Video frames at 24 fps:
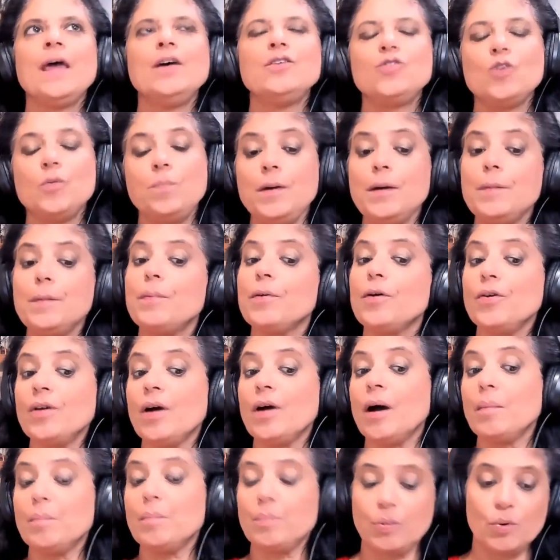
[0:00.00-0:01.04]
So people are
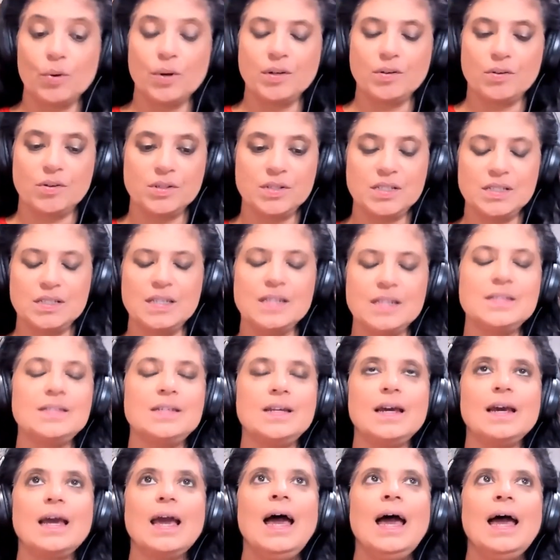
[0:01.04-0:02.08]
not born
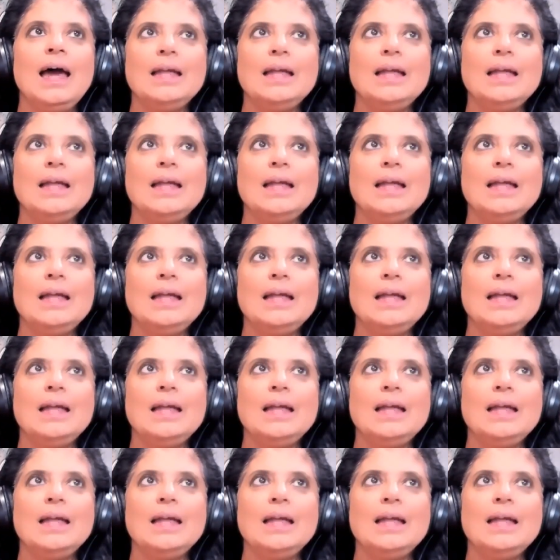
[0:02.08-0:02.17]
narcissistic.